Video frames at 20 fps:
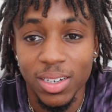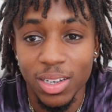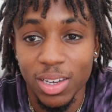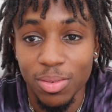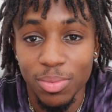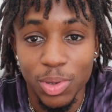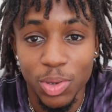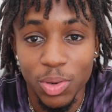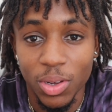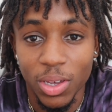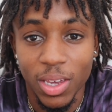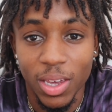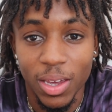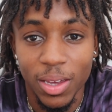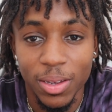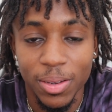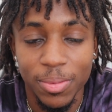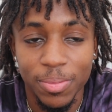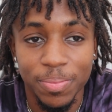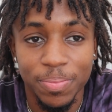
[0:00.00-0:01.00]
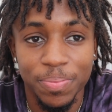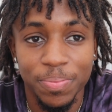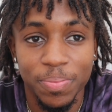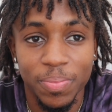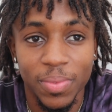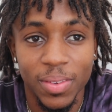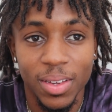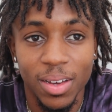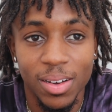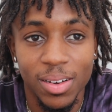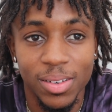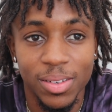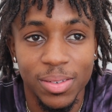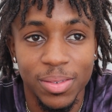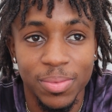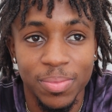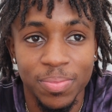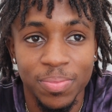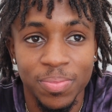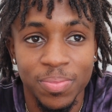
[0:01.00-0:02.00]
to communicate.
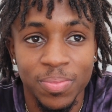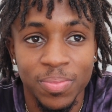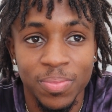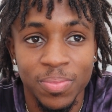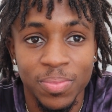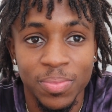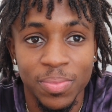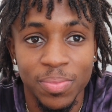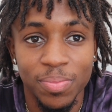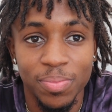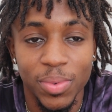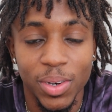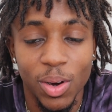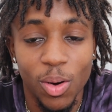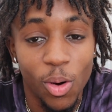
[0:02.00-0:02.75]
But